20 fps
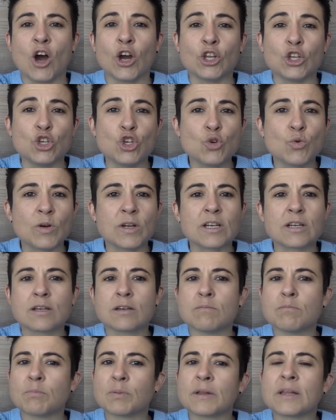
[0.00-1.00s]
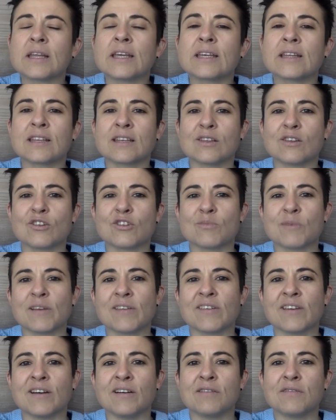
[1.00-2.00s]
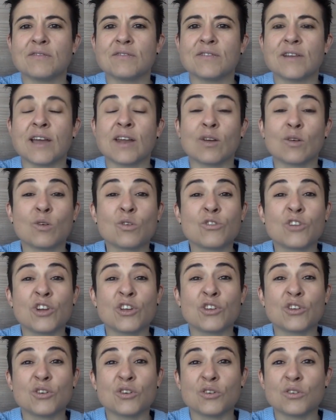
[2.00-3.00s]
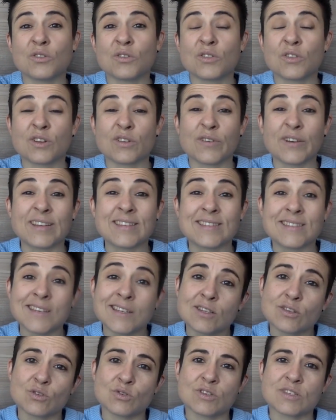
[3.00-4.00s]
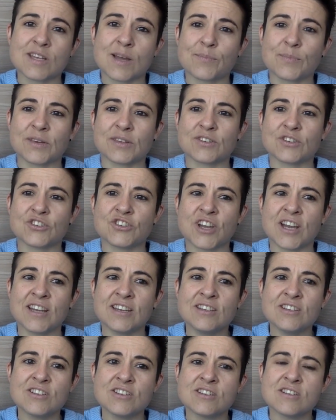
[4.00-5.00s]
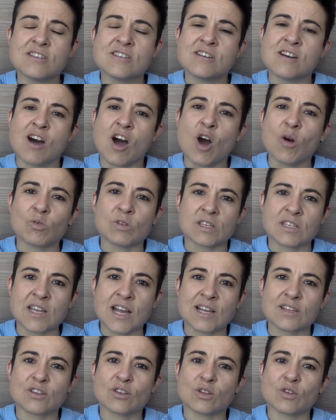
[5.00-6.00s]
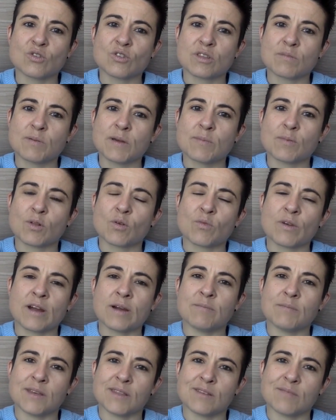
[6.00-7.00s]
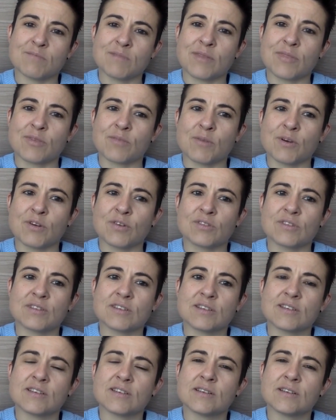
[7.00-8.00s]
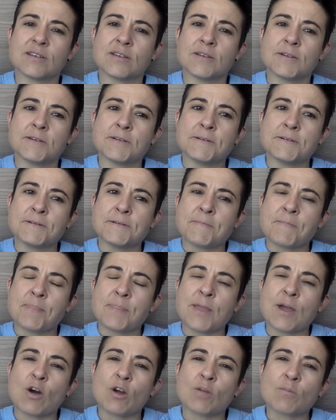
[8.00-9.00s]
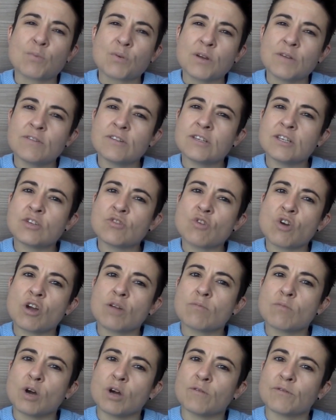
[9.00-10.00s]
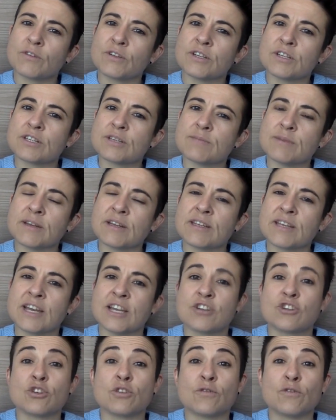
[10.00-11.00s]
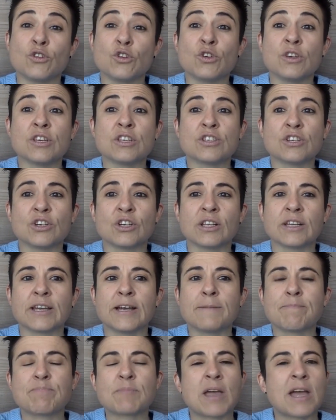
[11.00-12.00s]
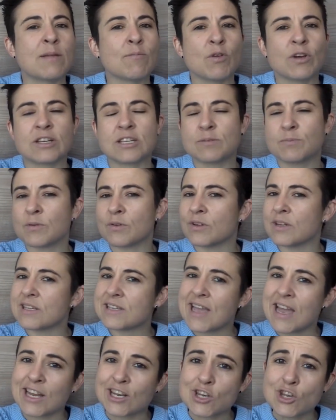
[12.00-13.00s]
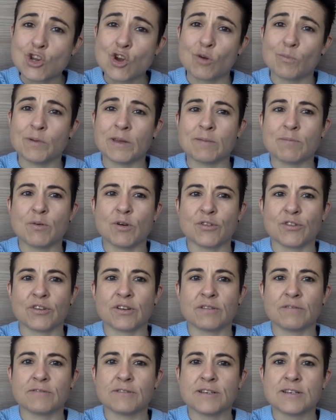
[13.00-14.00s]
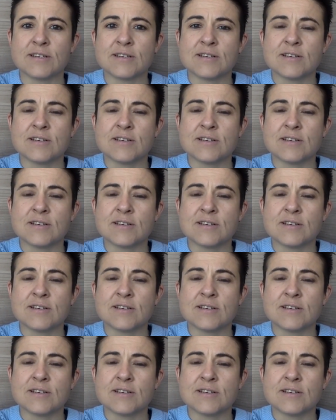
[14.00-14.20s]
I knew I had completely lost myself, and I also knew that if I didn't do something to change, I would start to lose the people around me that meant the most. Now, I'd previously tried mindfulness and meditation a few years earlier, and my experience had not been positive.